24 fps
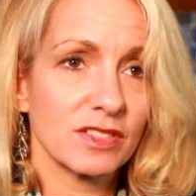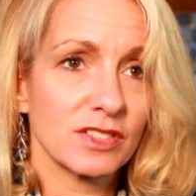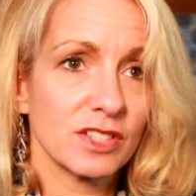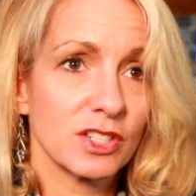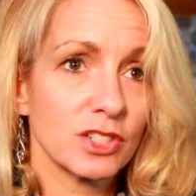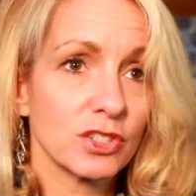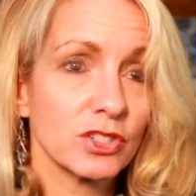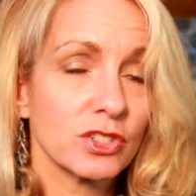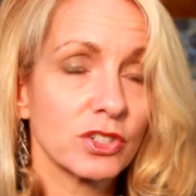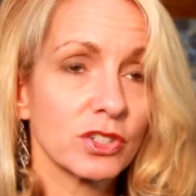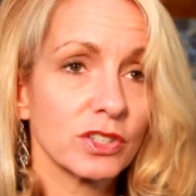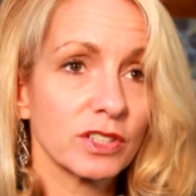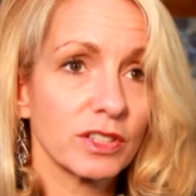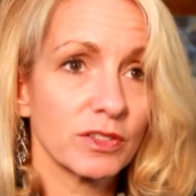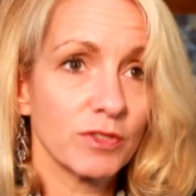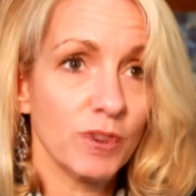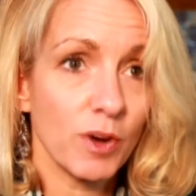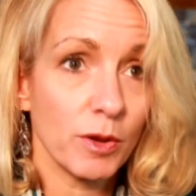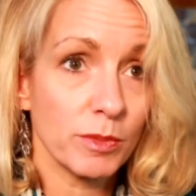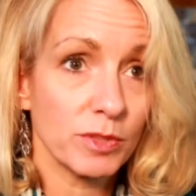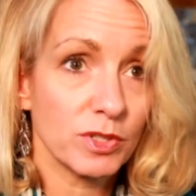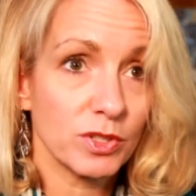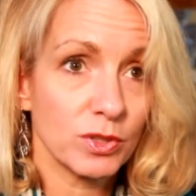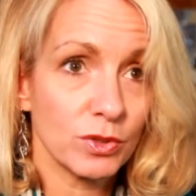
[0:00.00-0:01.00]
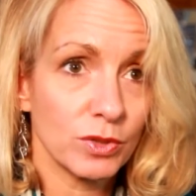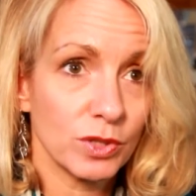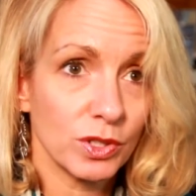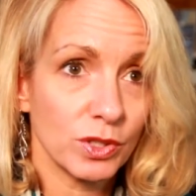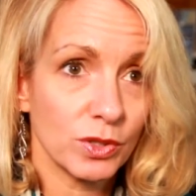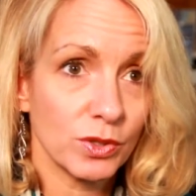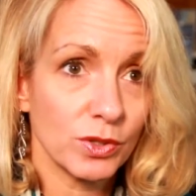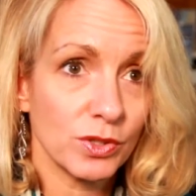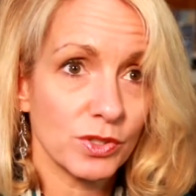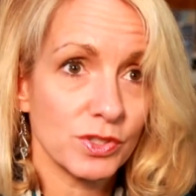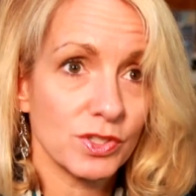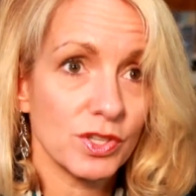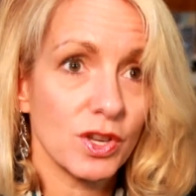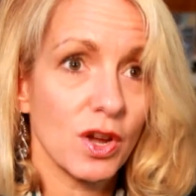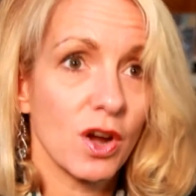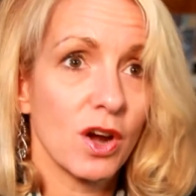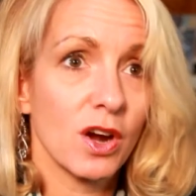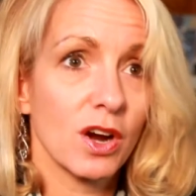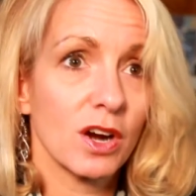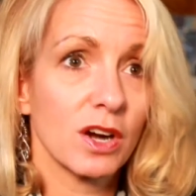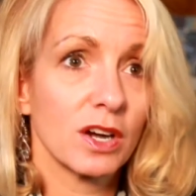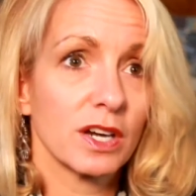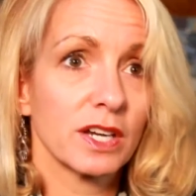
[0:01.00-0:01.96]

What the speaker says: then surely pharmaceuticals are,